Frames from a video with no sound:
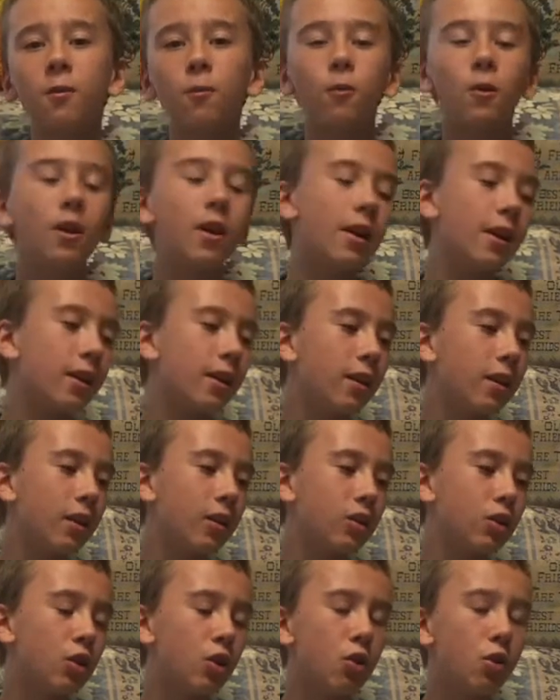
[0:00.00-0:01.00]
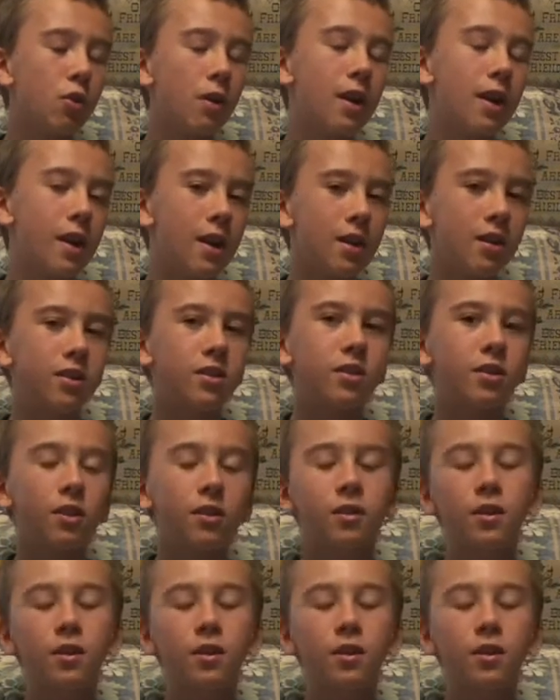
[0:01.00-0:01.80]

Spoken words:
what I'm going to do is